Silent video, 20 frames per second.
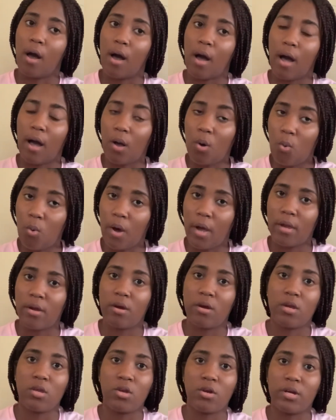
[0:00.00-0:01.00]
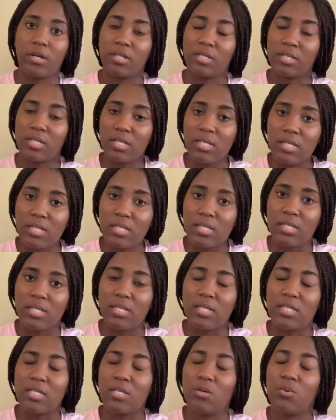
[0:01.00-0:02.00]
acquire your
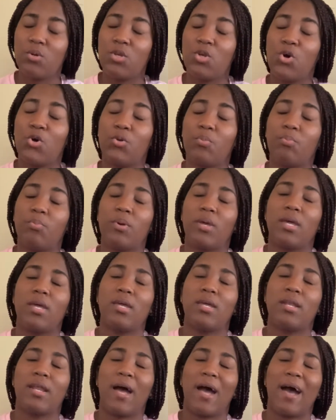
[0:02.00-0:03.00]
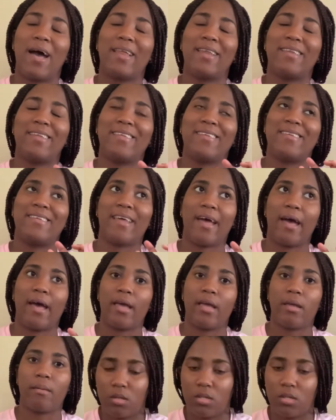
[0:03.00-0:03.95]
TCC without paying a dime.